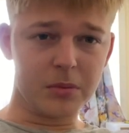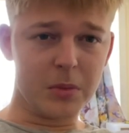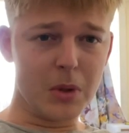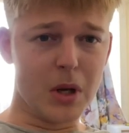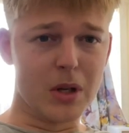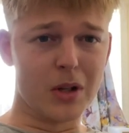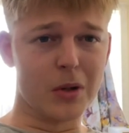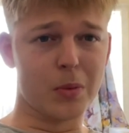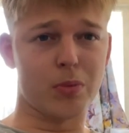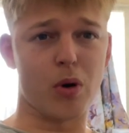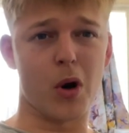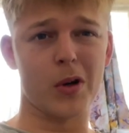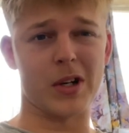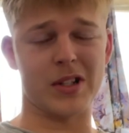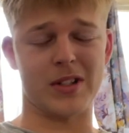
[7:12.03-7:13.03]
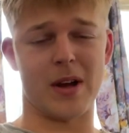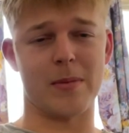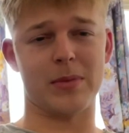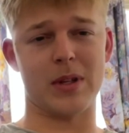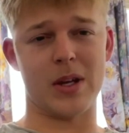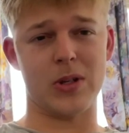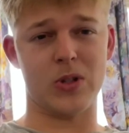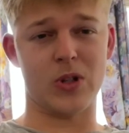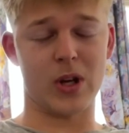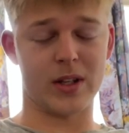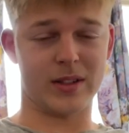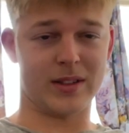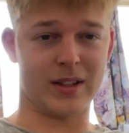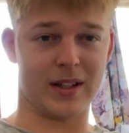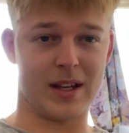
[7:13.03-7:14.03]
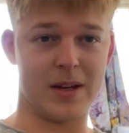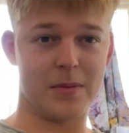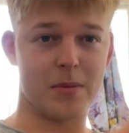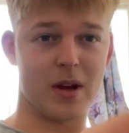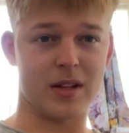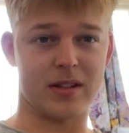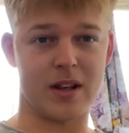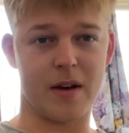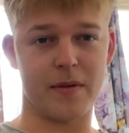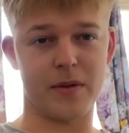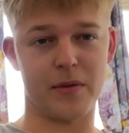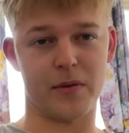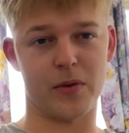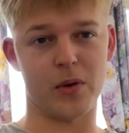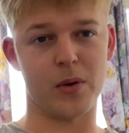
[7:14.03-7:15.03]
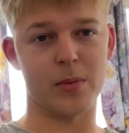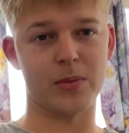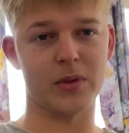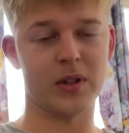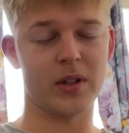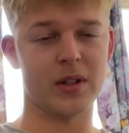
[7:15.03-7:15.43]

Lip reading: A little progress update just to keep myself informed